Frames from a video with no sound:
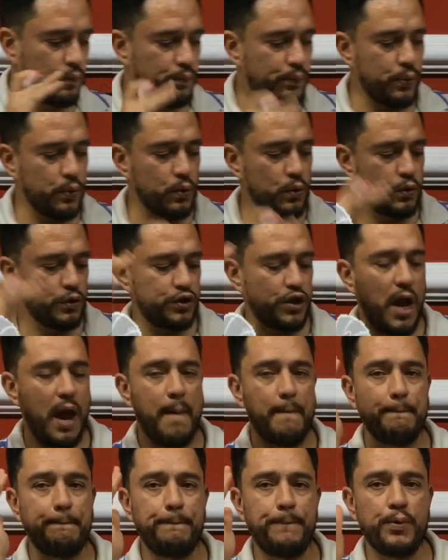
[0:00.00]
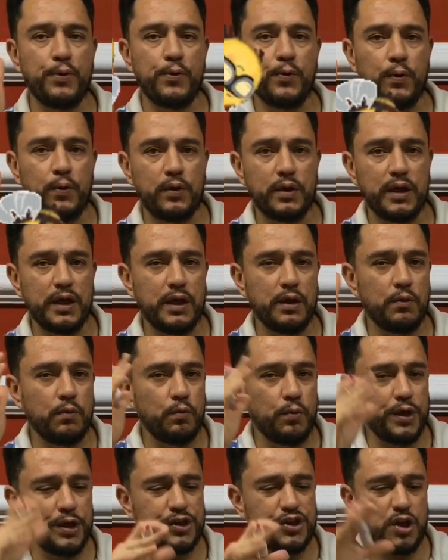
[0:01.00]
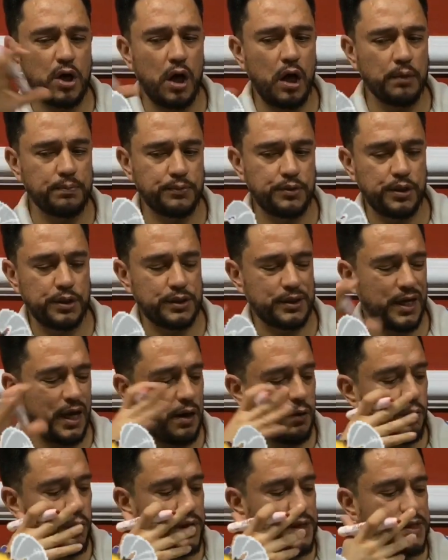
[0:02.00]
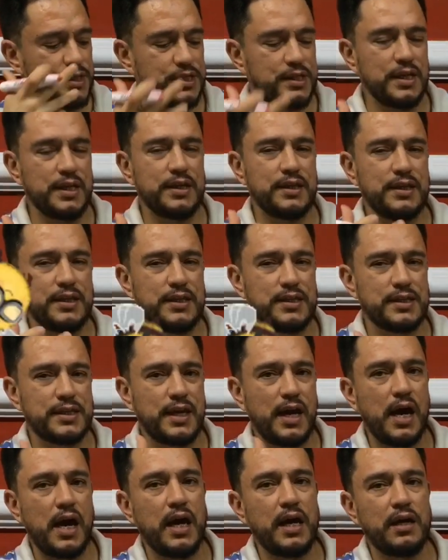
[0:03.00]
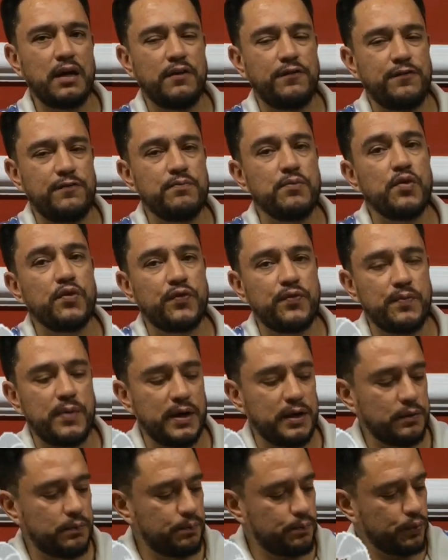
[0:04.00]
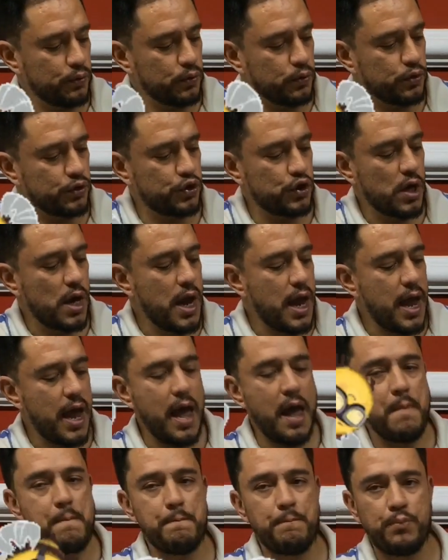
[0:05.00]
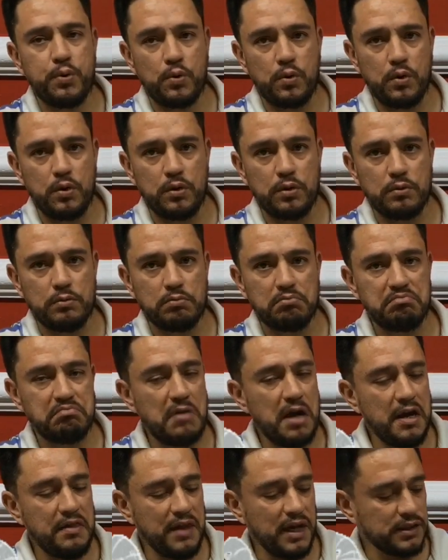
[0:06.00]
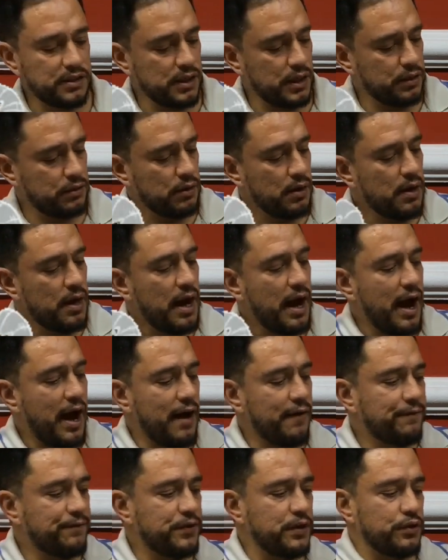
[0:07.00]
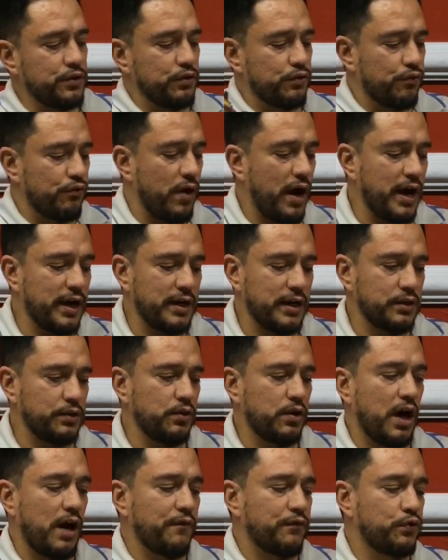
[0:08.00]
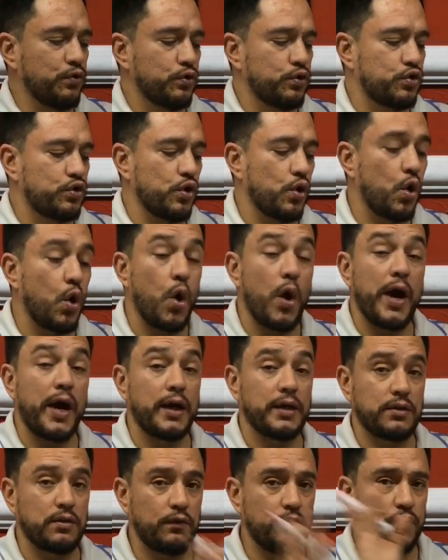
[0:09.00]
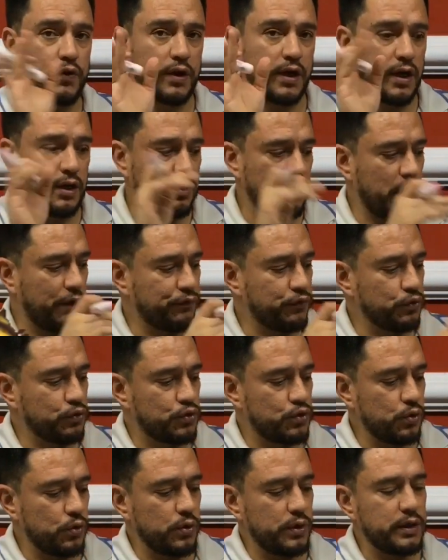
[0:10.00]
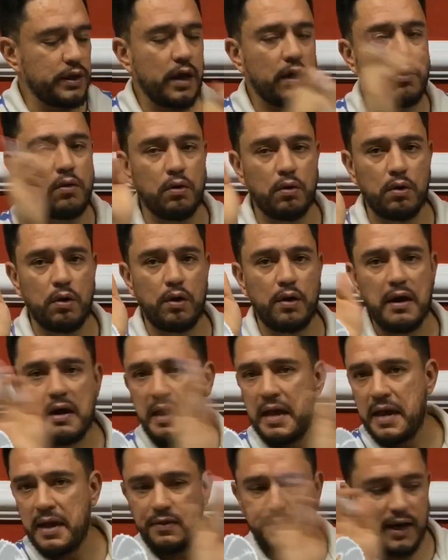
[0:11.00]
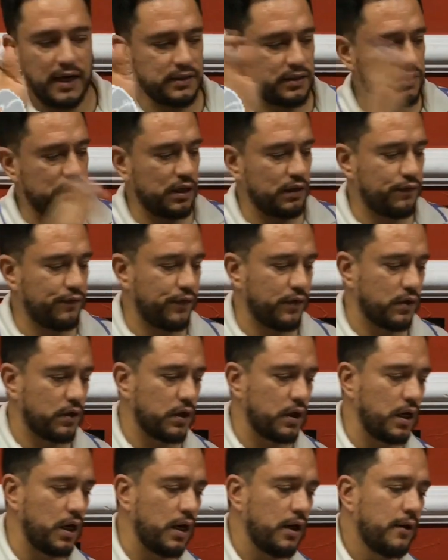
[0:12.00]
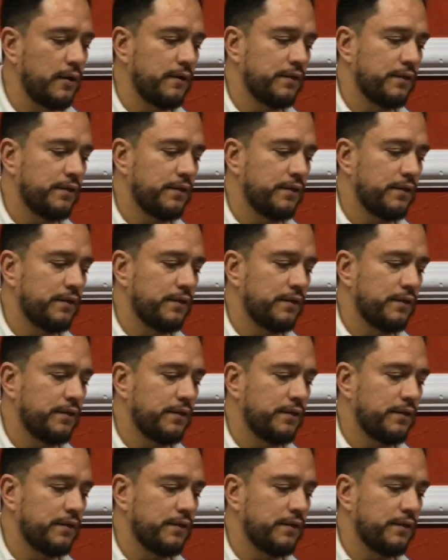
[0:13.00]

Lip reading: Push and pull. In which object can we see this kind of movement? Push and pull. And that's it. After you write it, you have to draw it. Don't forget, you have to draw it and color. And that's it for